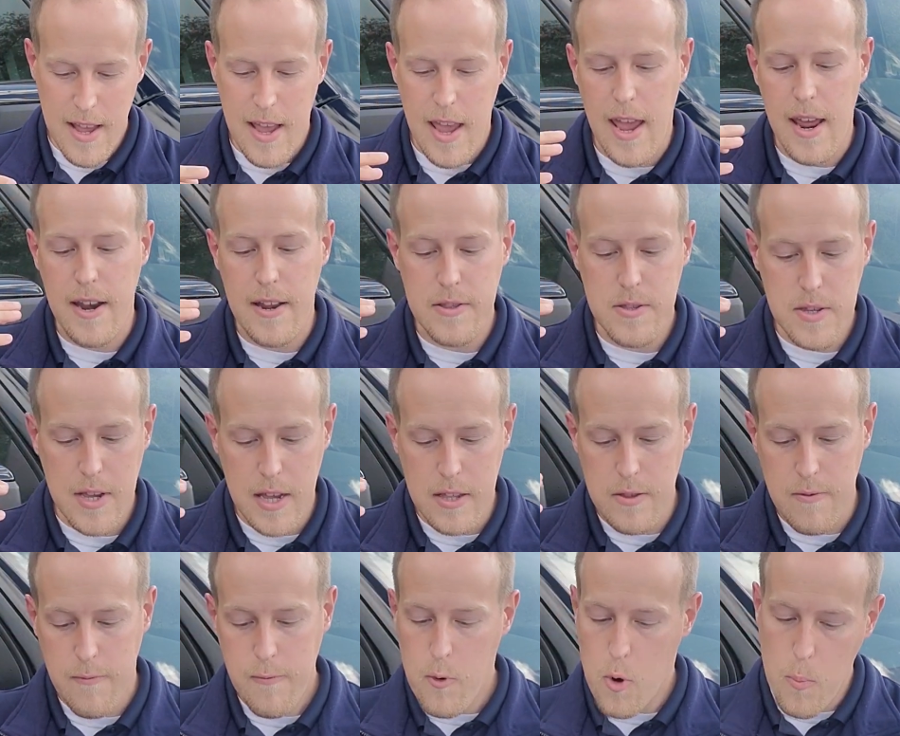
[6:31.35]
And it's got
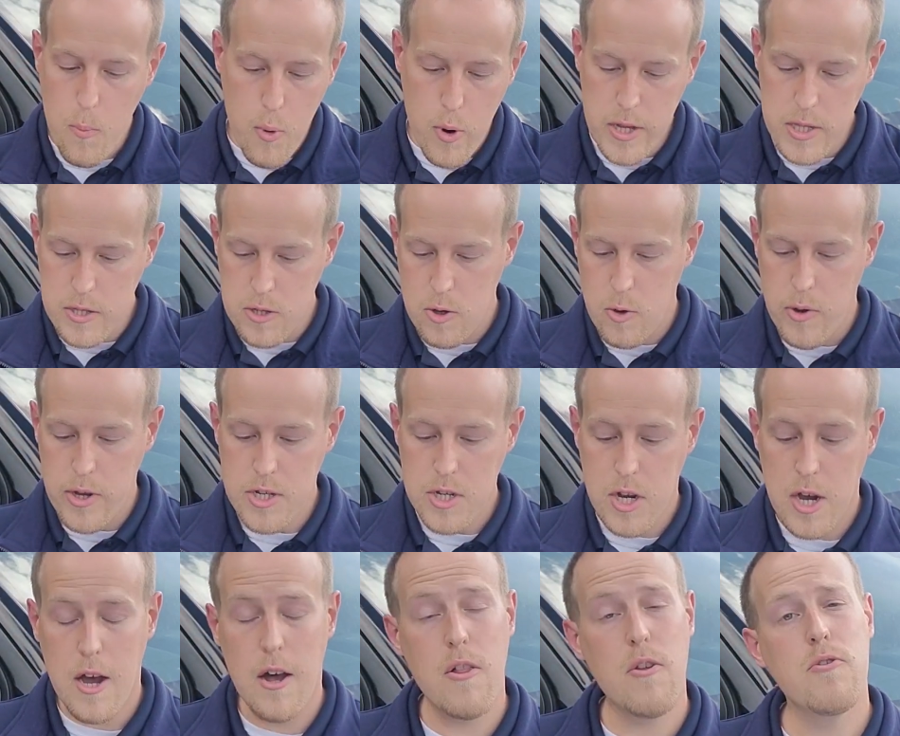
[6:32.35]
the 4.2-inch
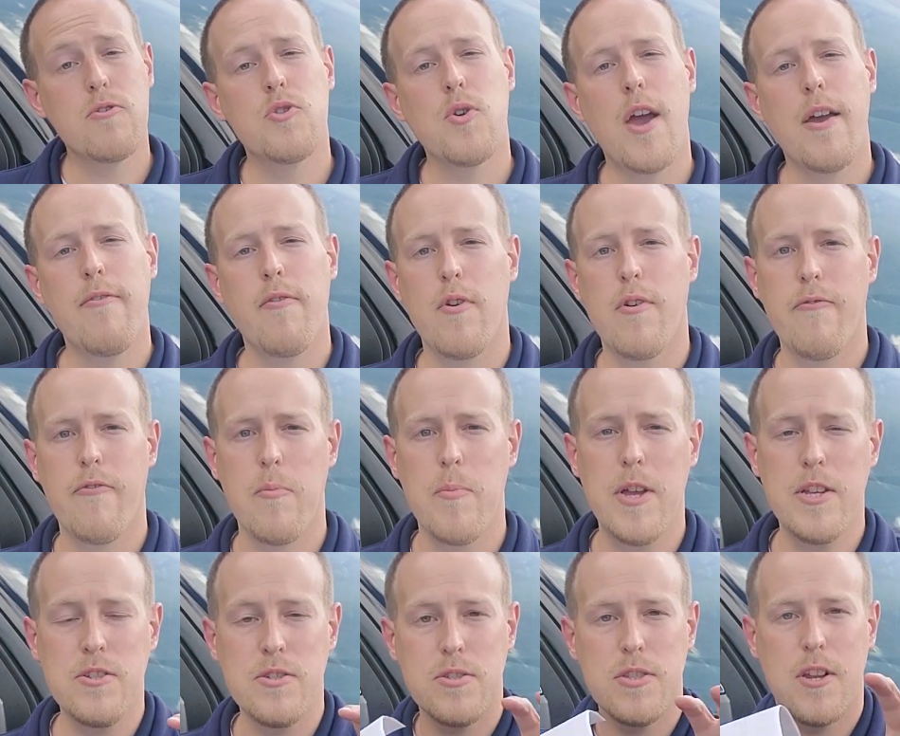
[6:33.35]
color driver
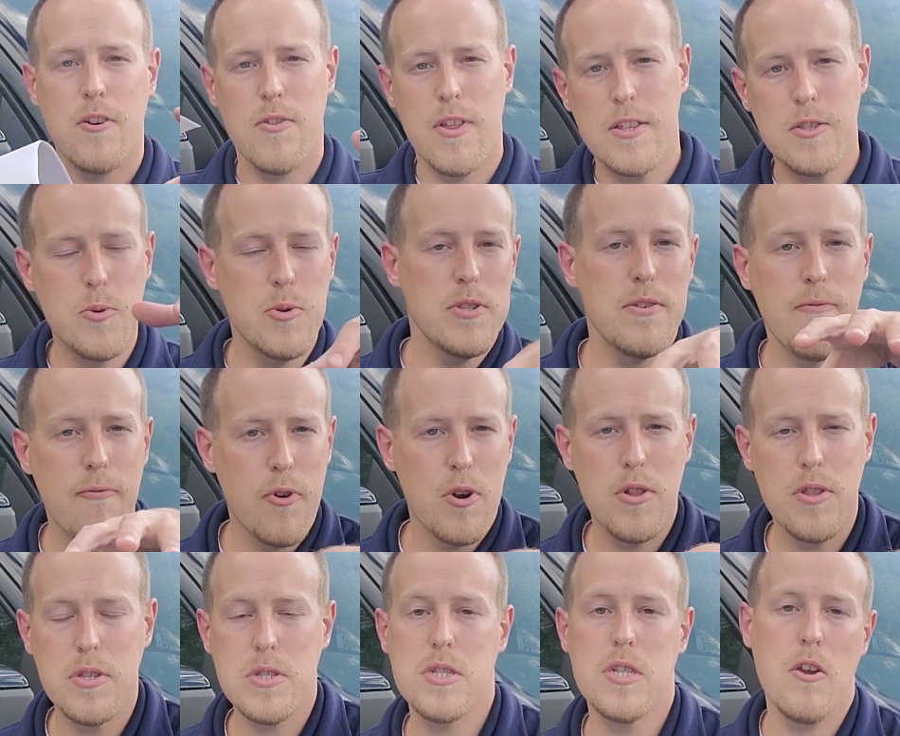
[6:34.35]
information center. That's what's in front
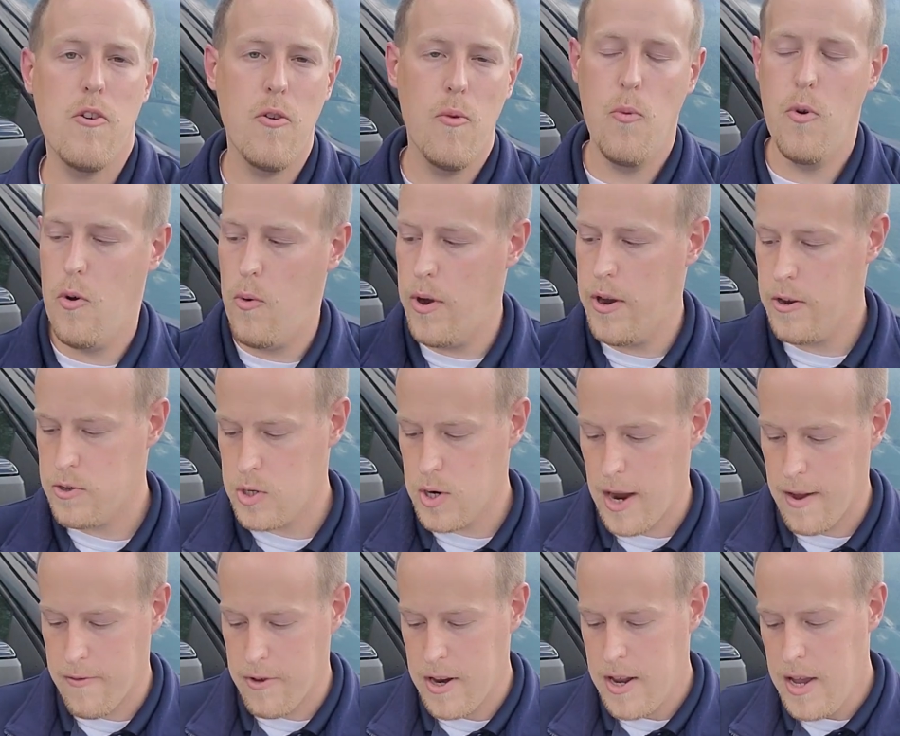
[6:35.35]
of the steering wheel while you're
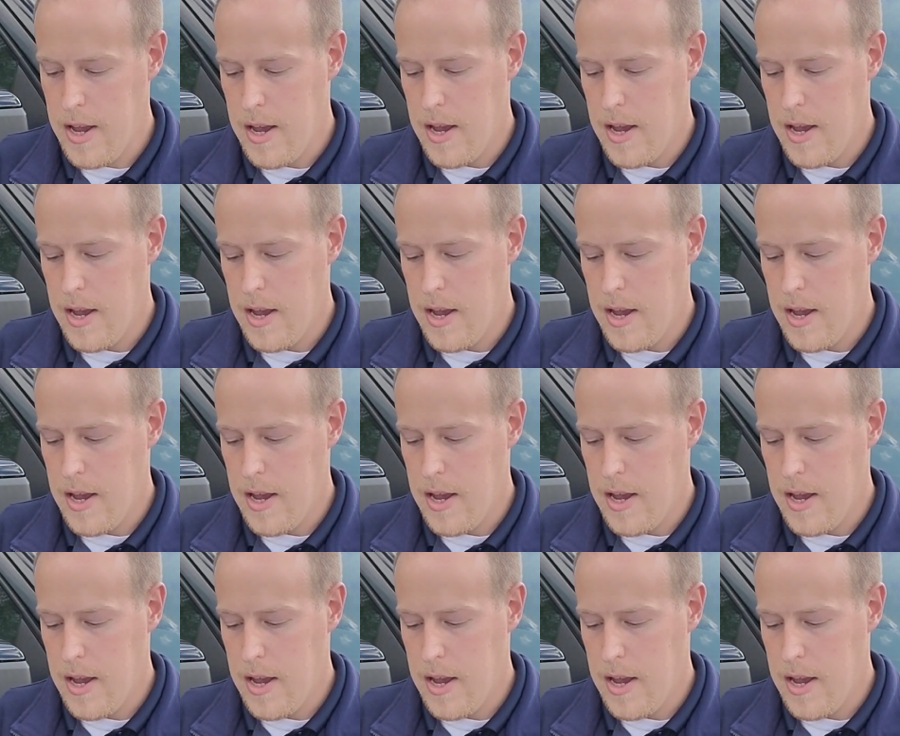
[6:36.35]
driving.